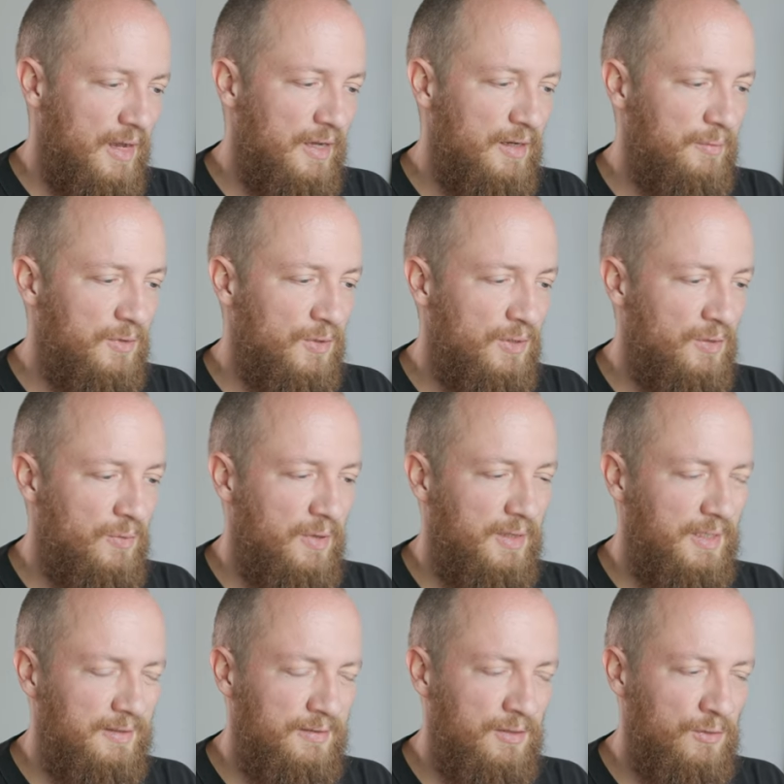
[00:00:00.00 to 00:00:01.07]
I am going
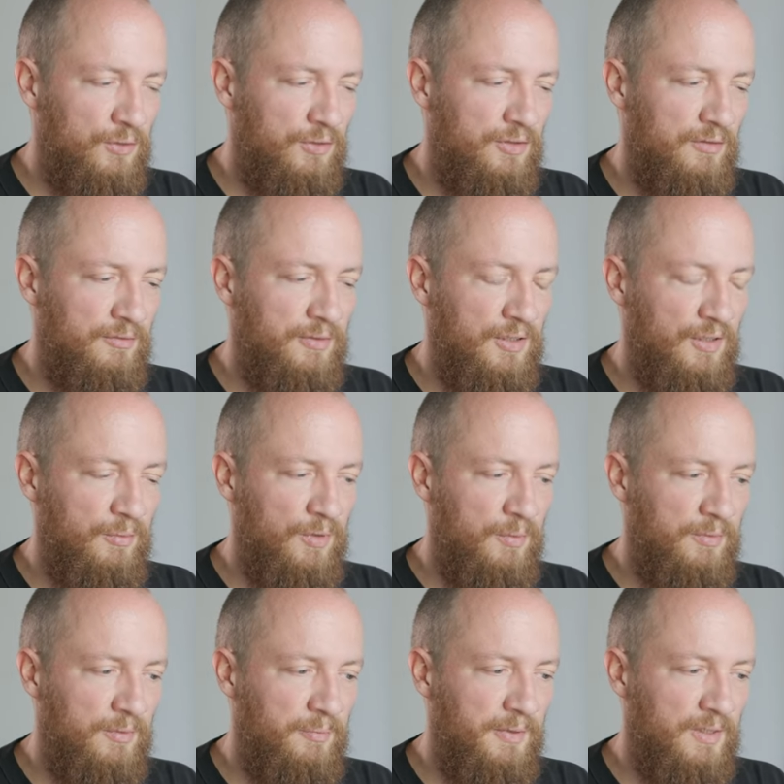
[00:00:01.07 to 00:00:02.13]
with this solution for the
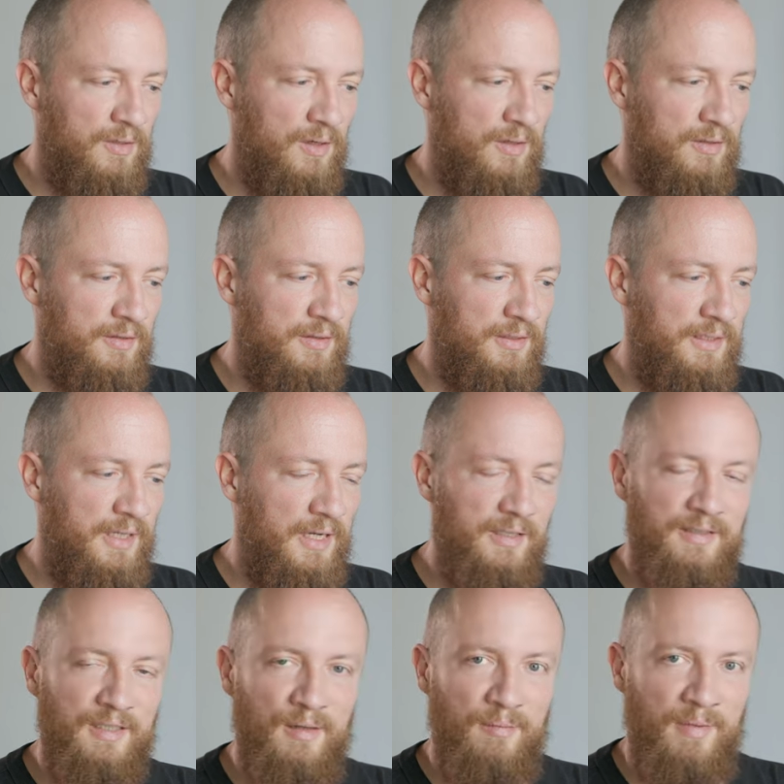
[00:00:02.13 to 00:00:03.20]
moment because the
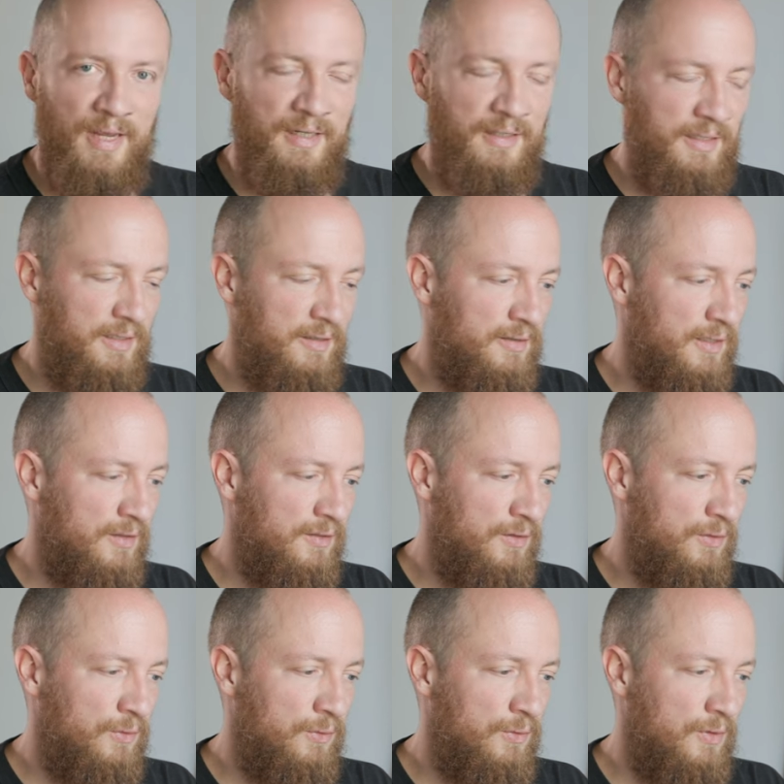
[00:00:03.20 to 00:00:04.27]

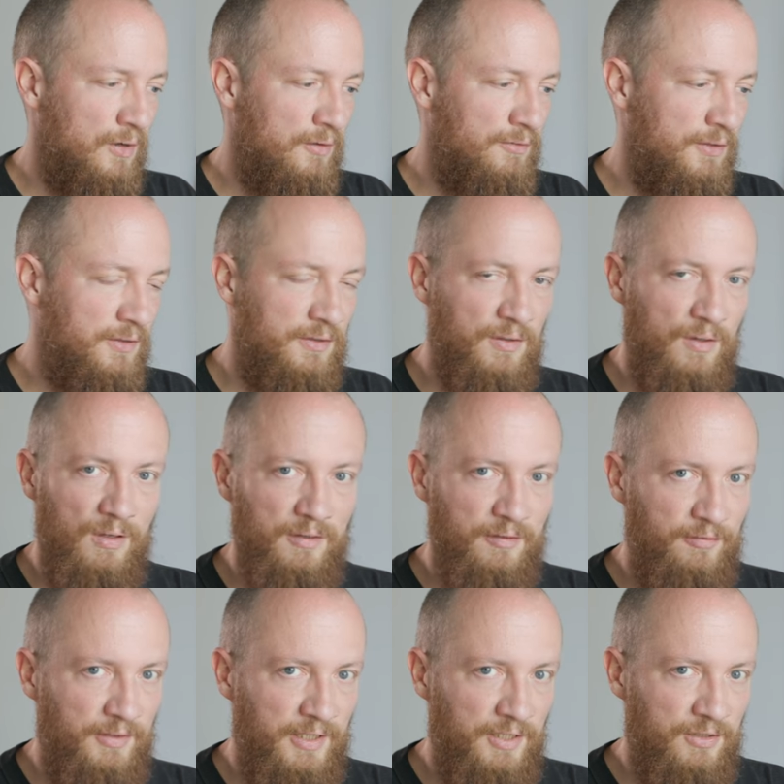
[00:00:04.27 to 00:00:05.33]
LTM8062 offers all the
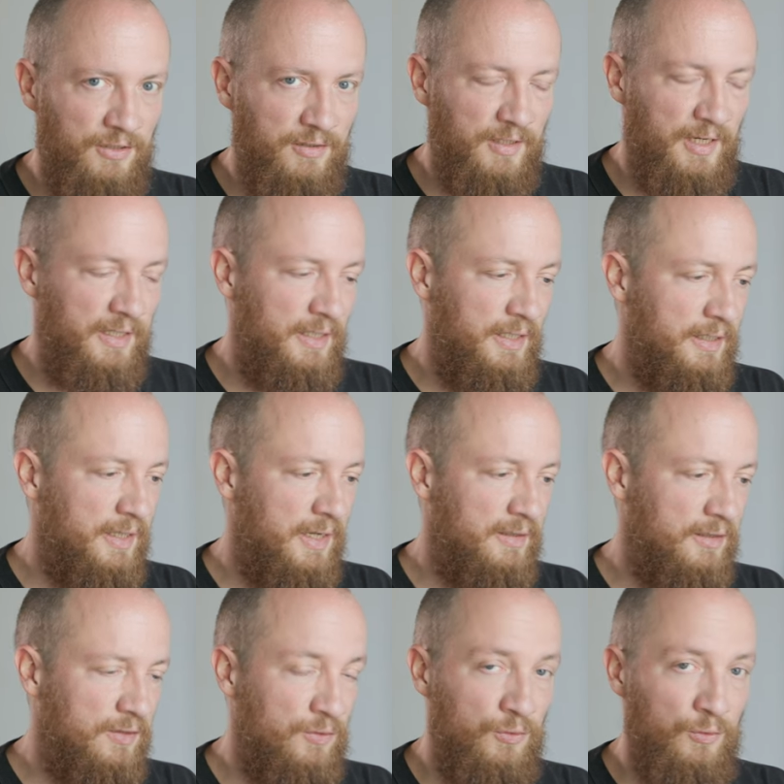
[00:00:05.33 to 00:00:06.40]
features I need
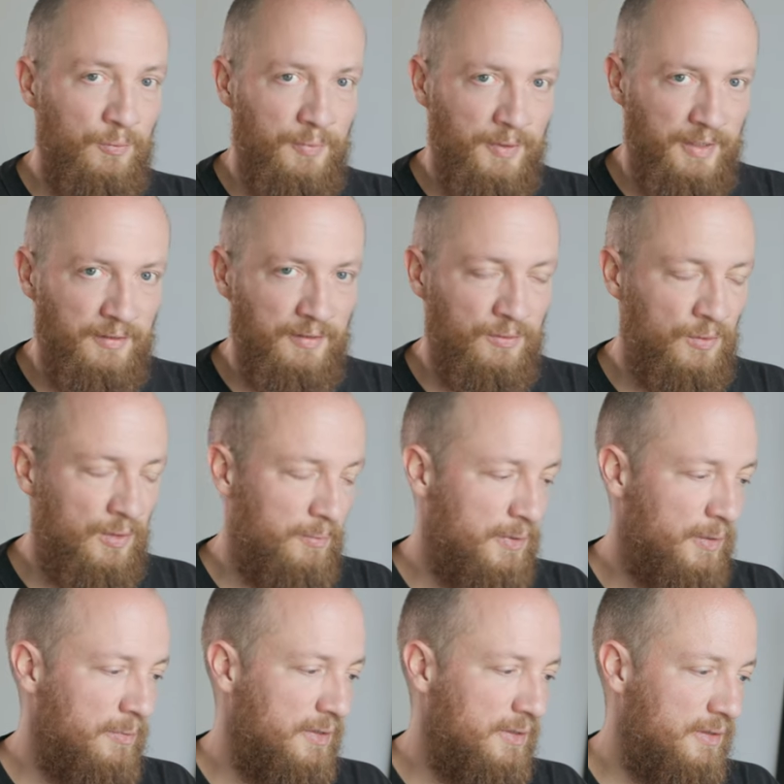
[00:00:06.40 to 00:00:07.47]
and is super easy to
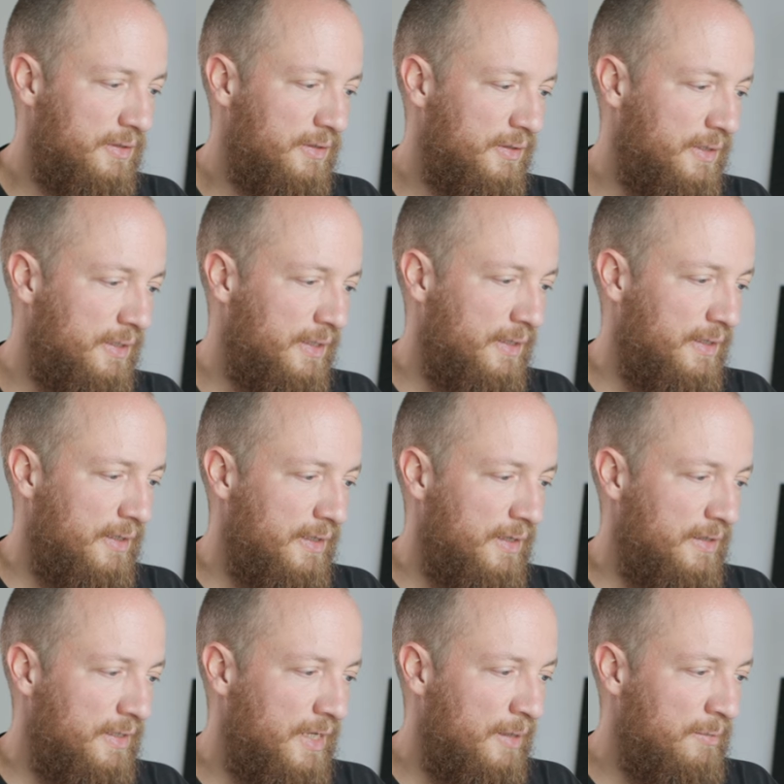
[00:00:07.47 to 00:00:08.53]
implement.
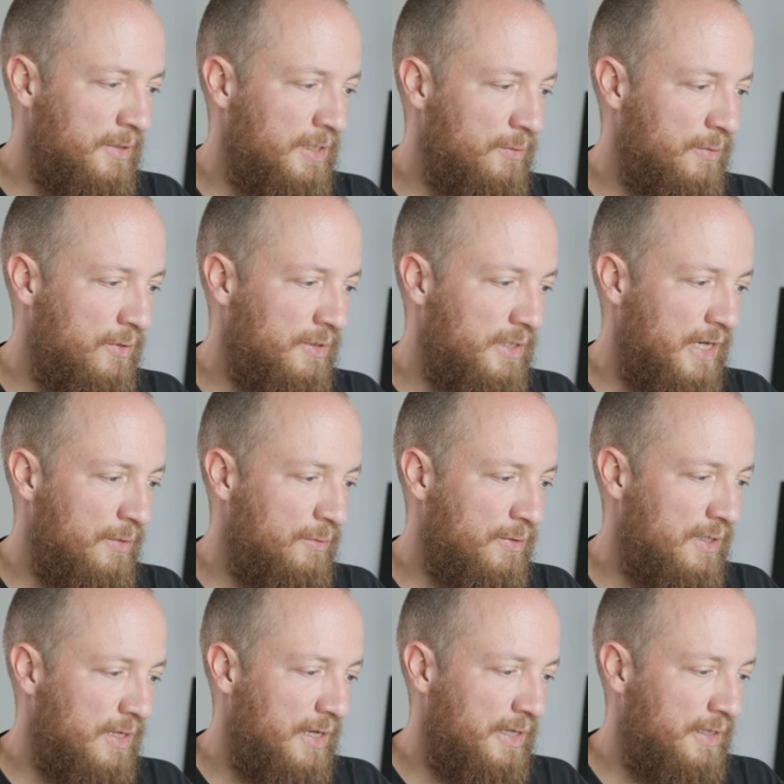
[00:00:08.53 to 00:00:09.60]
Namely, what I
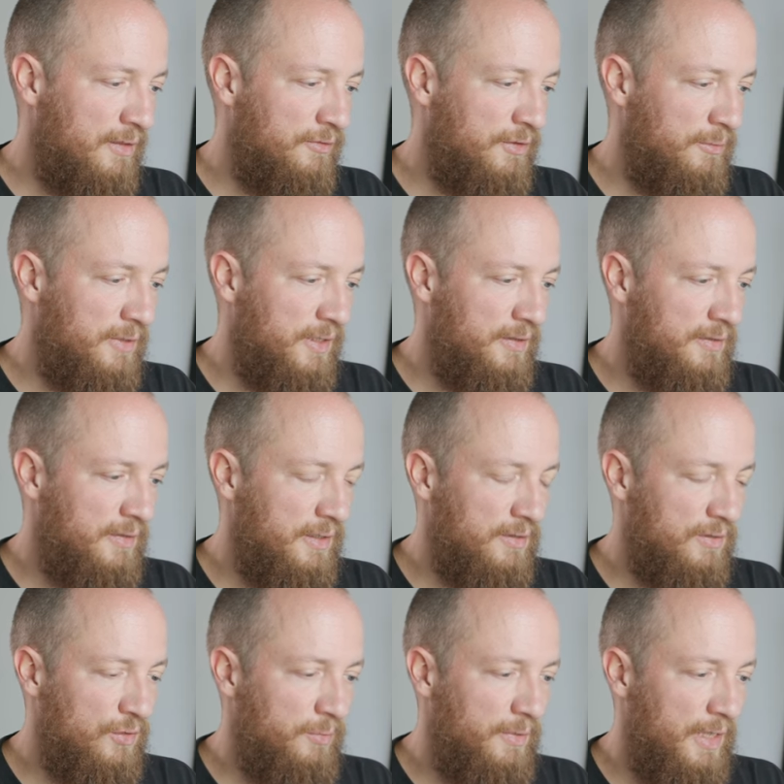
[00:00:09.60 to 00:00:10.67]
would like from this
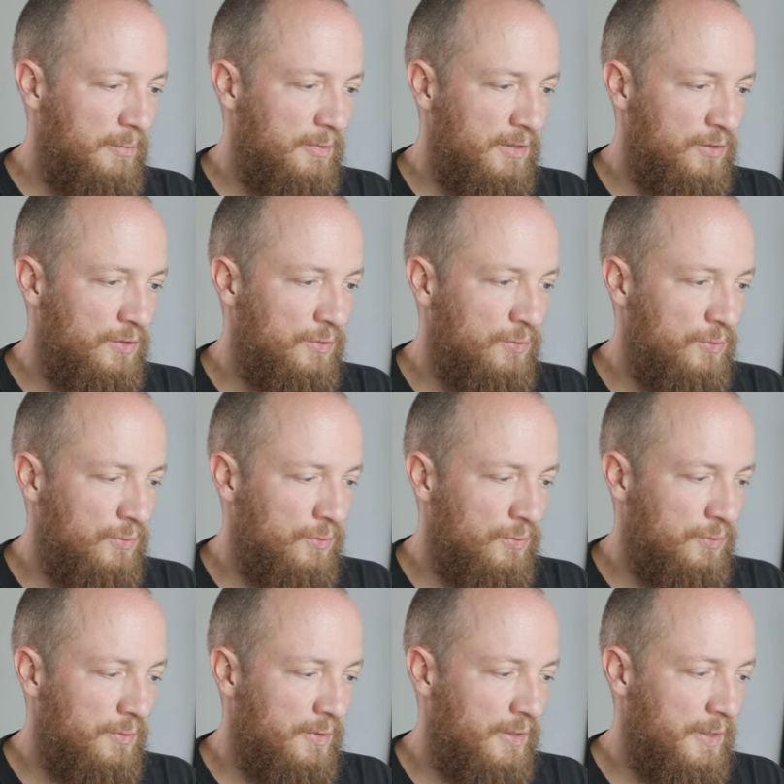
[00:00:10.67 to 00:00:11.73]
is to be able
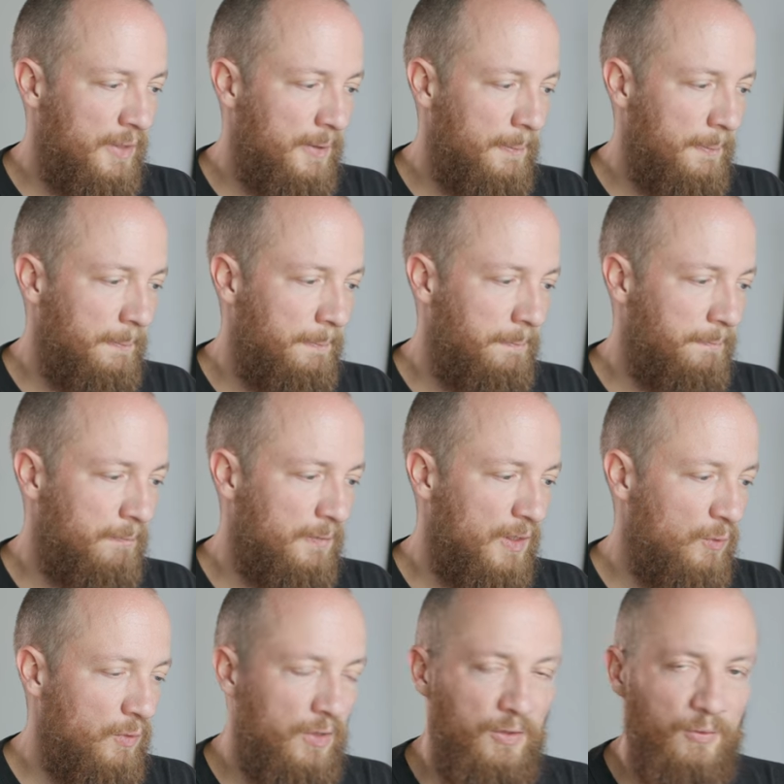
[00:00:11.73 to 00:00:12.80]
to um,
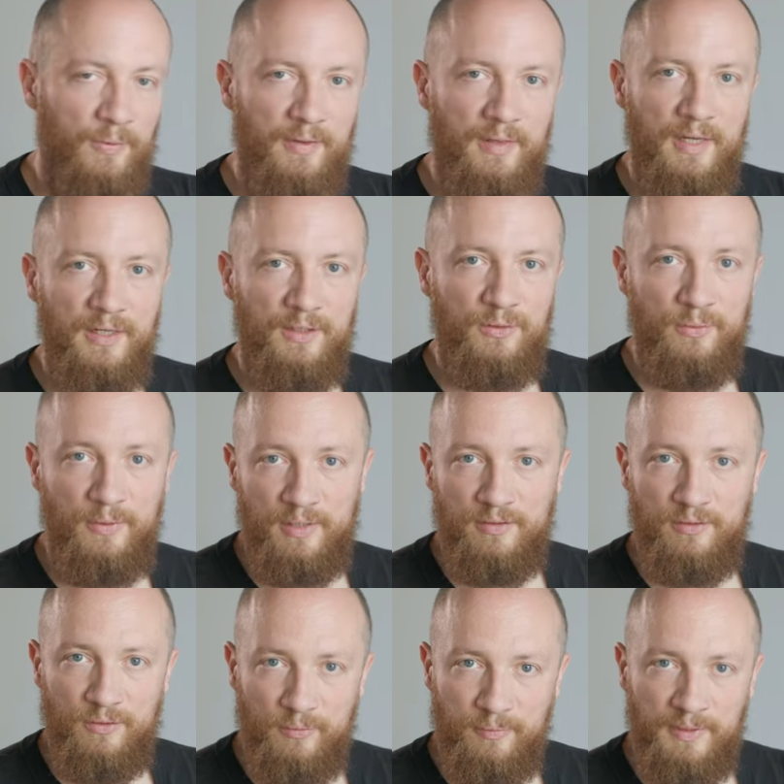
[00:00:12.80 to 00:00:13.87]
work with a
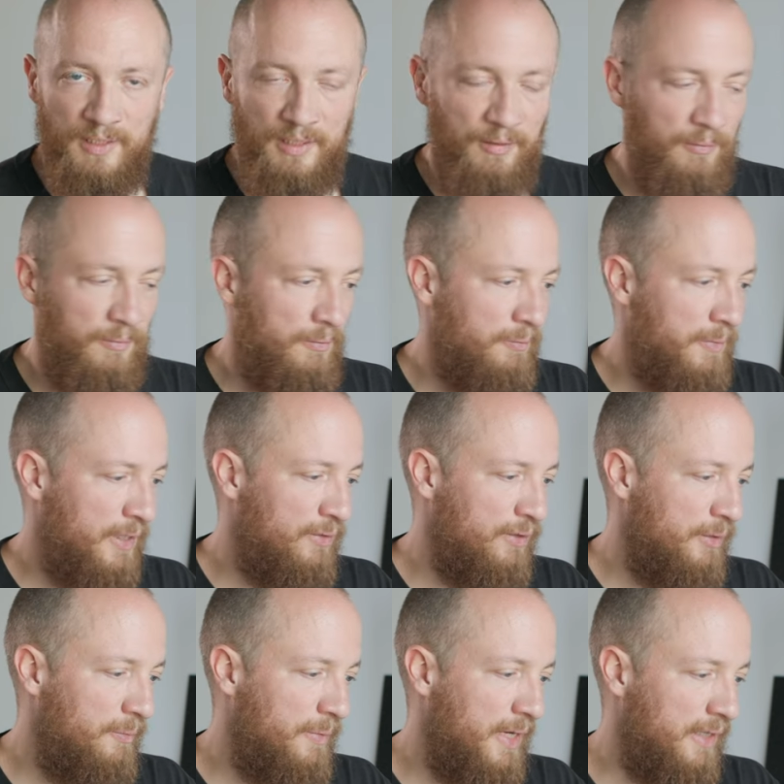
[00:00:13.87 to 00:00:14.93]
2S2P
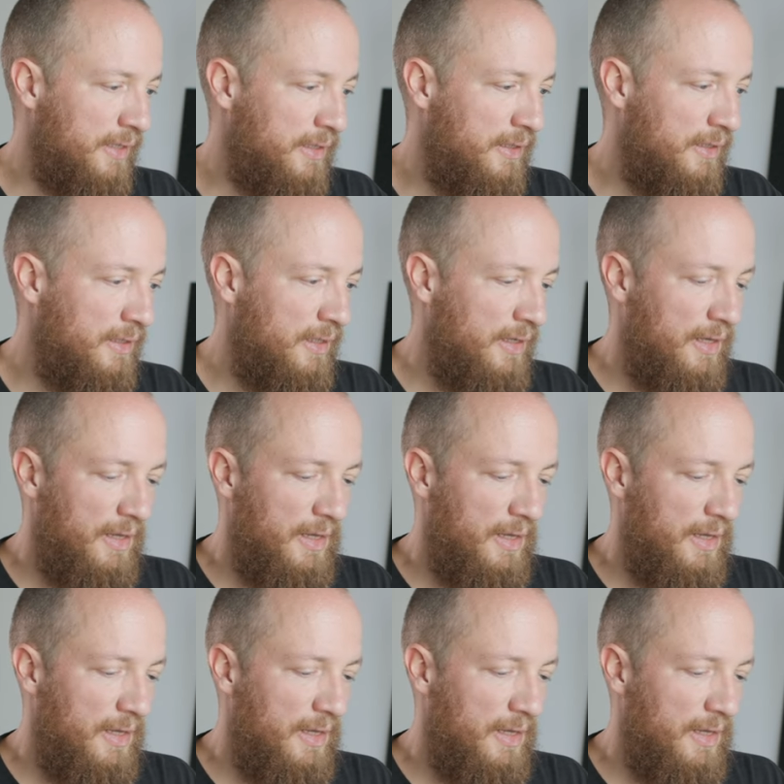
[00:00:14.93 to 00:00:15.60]
battery pack,